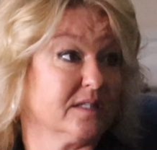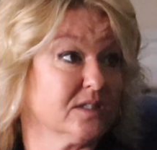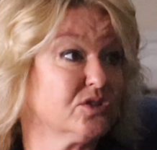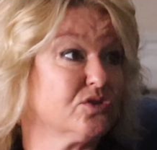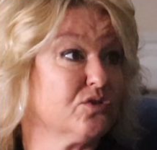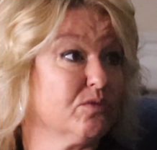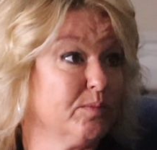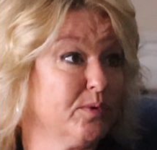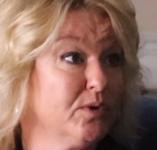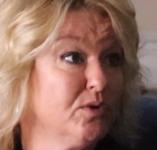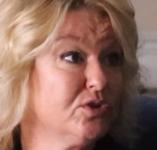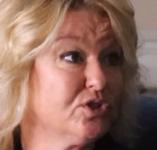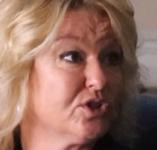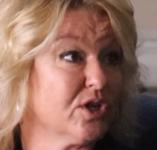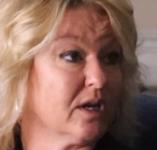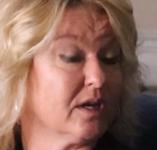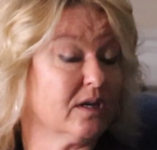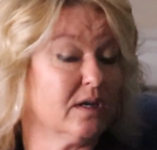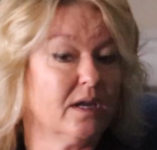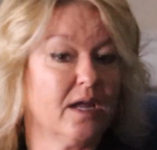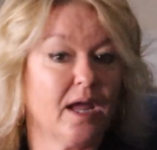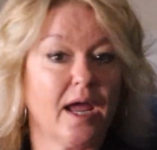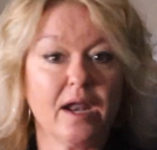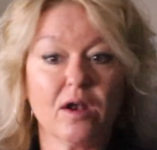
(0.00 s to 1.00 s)

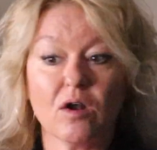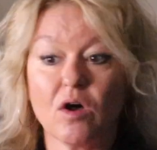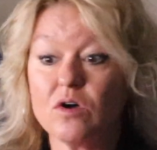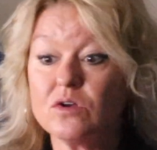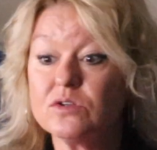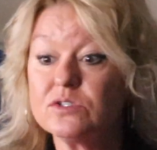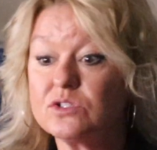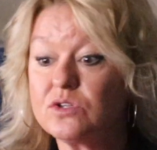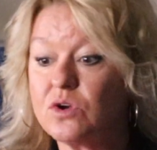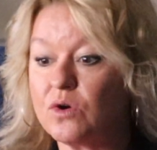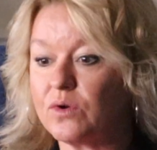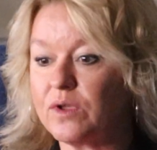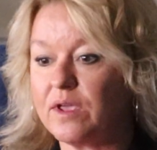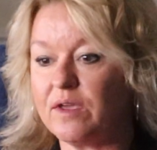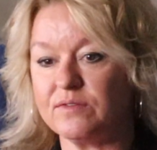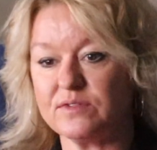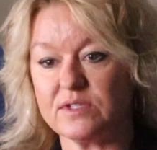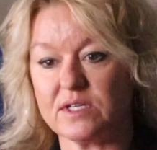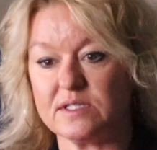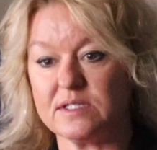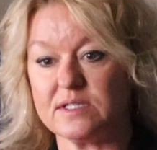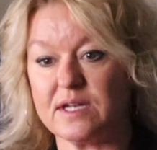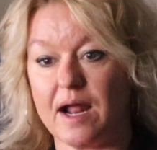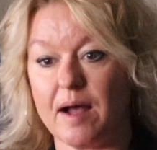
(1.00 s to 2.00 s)
distribution. It also
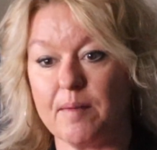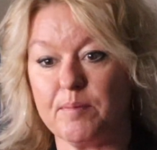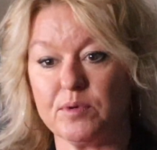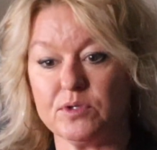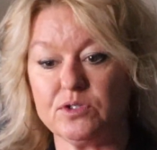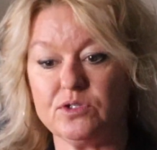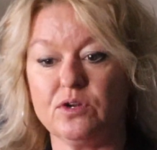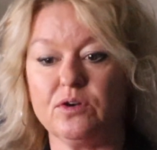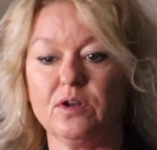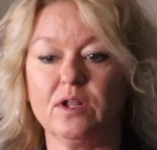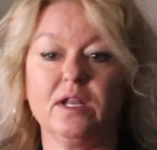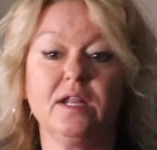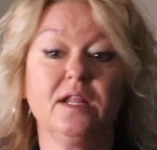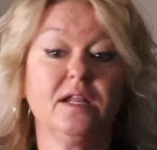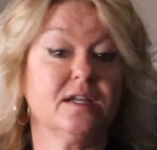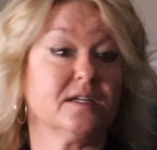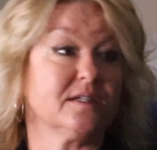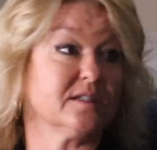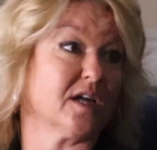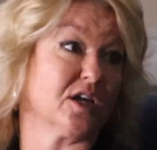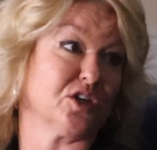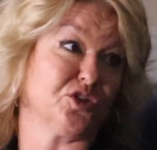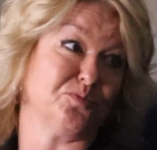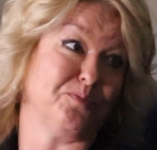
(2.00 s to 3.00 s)
gives us an opportunity
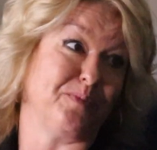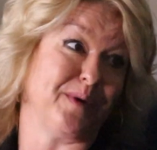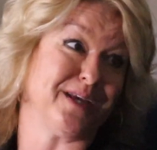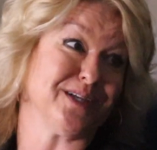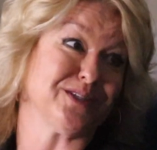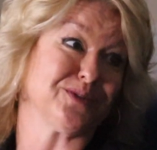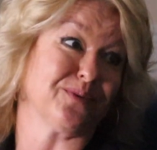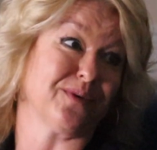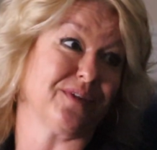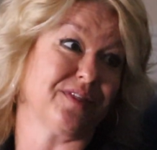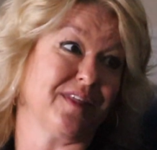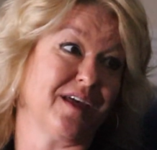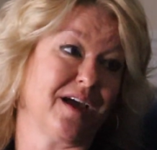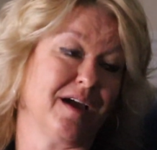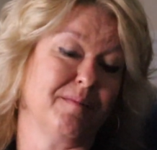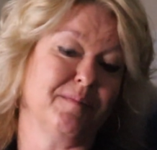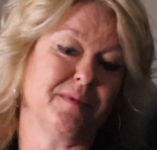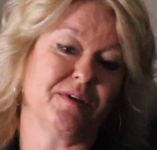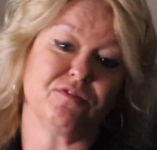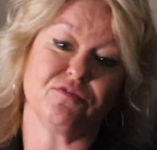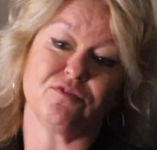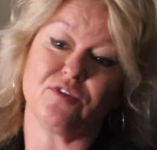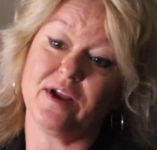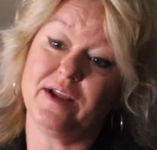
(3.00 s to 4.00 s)
to touch base with
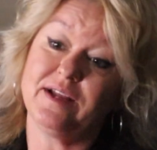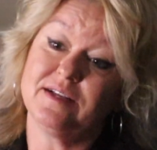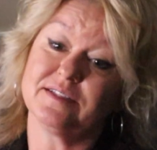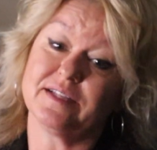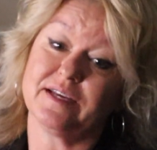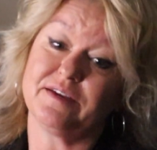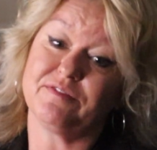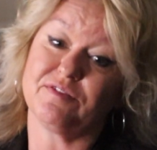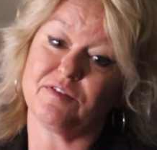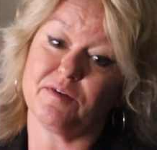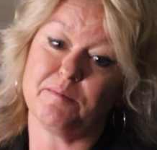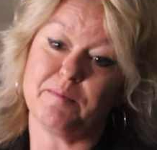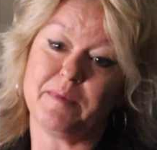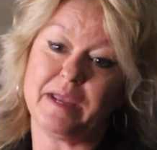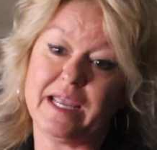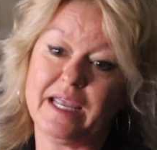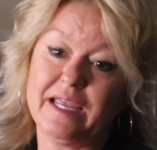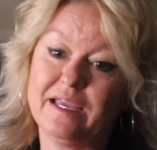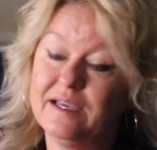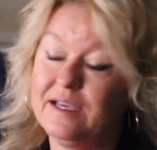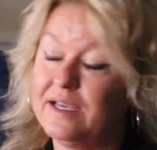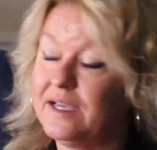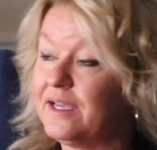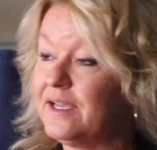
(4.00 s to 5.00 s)
them. And frankly, for
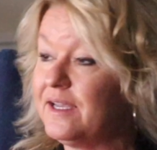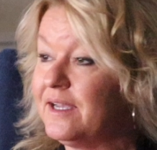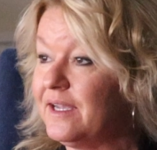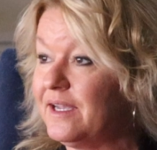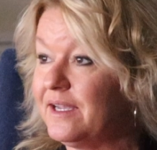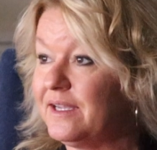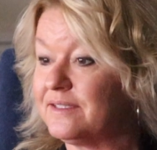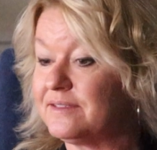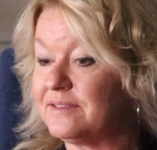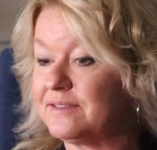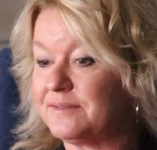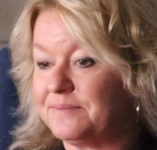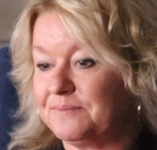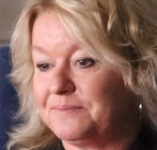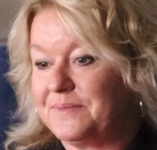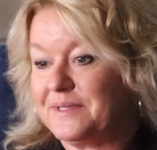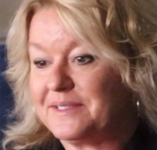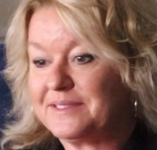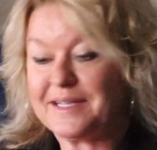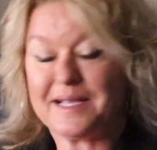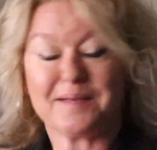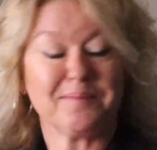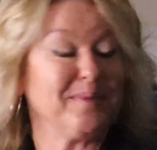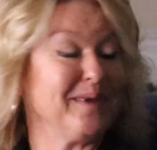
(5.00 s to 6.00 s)
me,
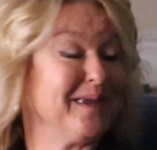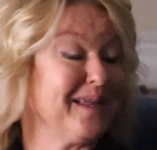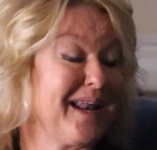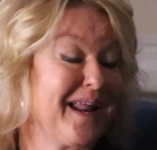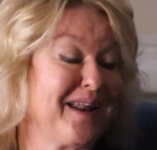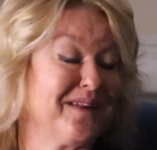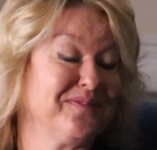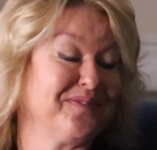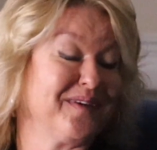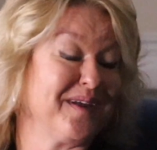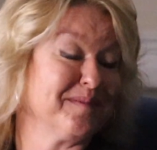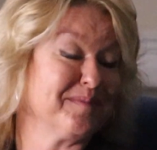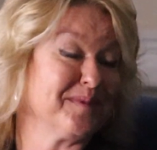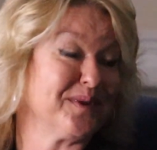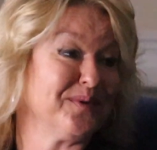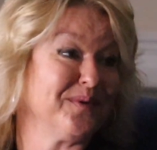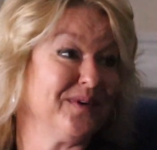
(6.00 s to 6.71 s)
it's like being at a family